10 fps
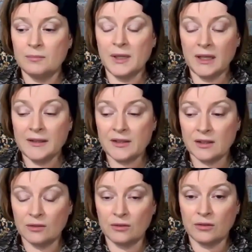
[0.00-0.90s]

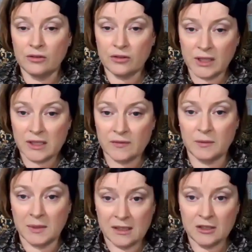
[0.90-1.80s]
personal
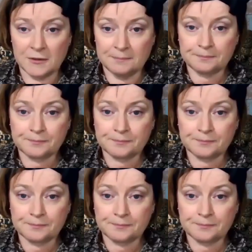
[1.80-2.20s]
transformation.